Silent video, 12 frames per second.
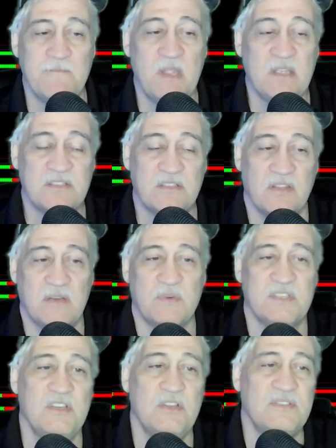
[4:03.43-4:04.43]
So there was
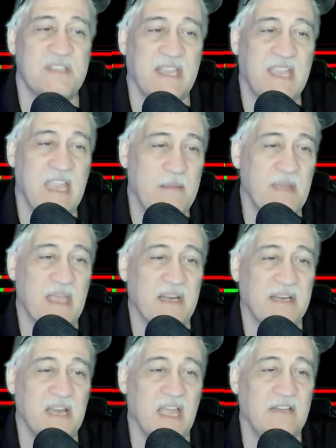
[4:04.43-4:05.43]
news that came out at
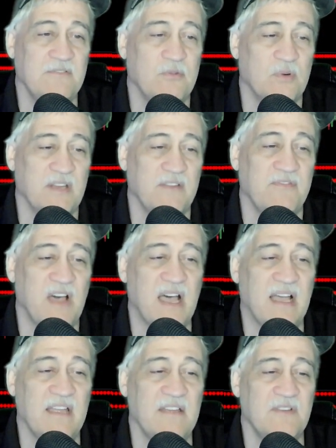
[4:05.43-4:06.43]

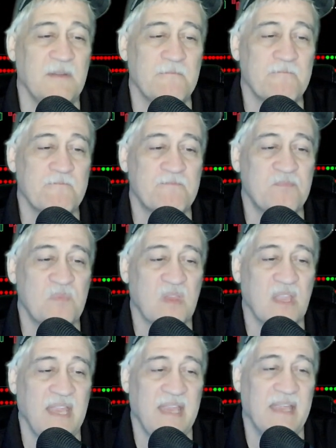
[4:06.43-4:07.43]
9:45.
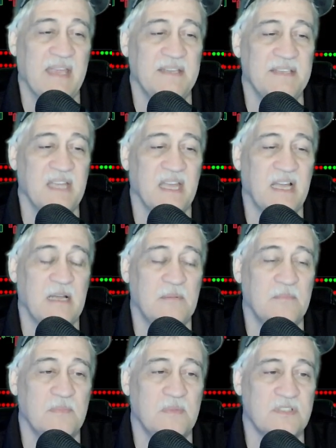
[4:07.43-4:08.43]
And
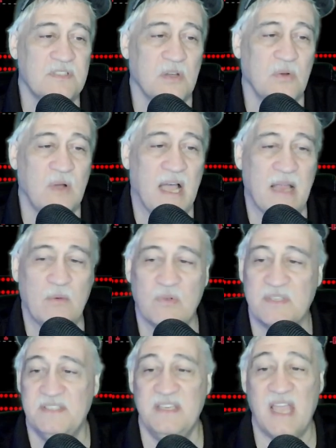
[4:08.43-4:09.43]
so I
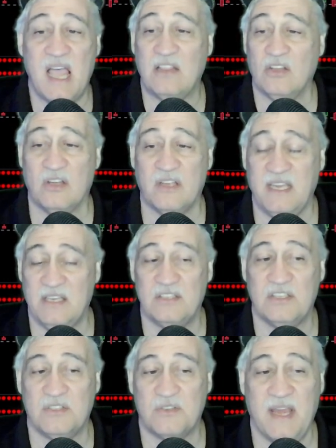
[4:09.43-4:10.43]
was not looking to
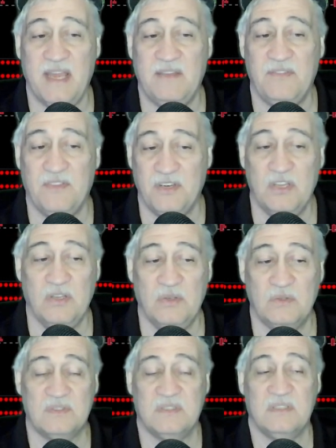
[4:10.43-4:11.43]
trade the
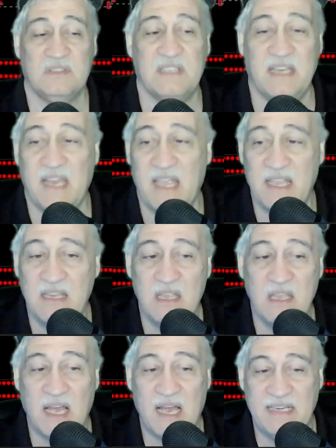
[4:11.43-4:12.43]
news today.
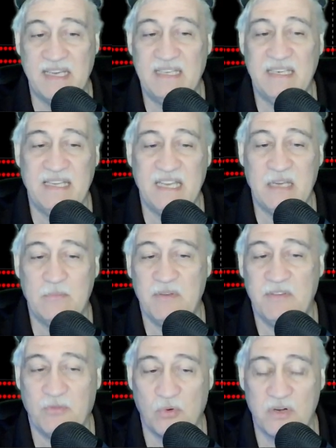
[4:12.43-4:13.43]
I didn't get in
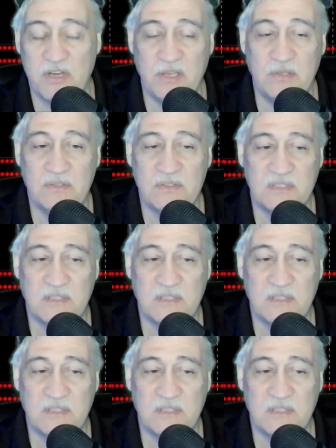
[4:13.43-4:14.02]
before news,